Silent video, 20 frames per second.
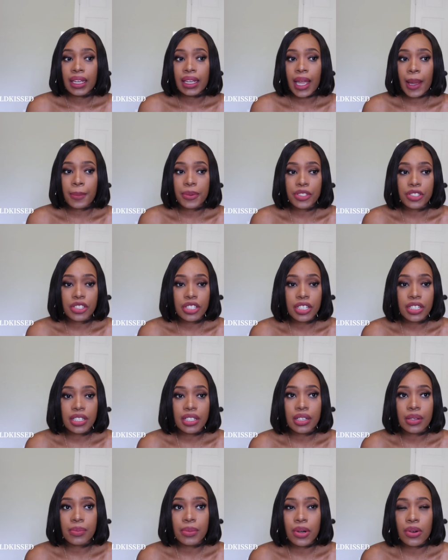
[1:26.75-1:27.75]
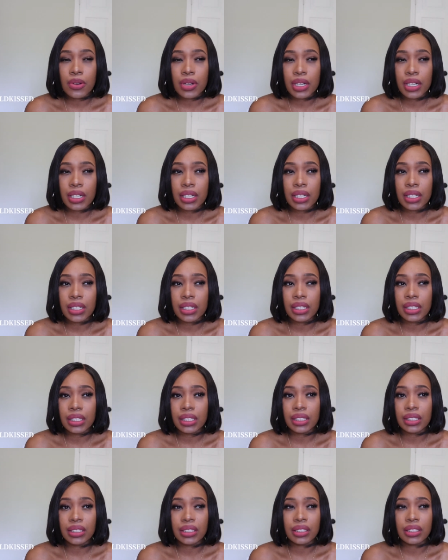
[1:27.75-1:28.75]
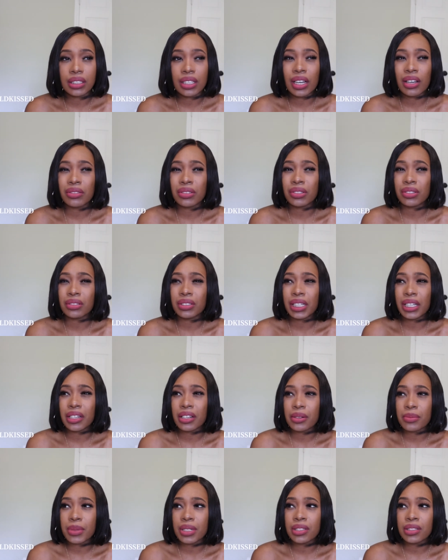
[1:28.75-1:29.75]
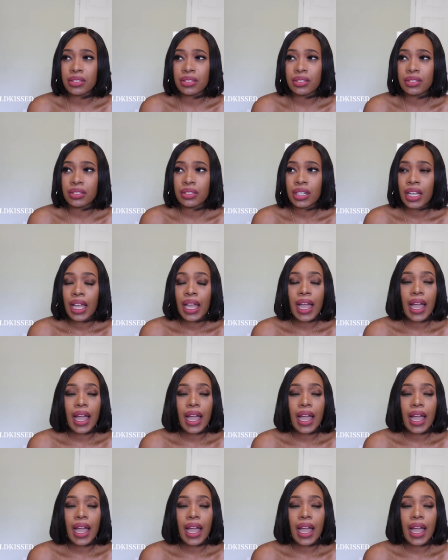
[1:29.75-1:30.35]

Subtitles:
cappuccino, mocha, and I don't know, caramel.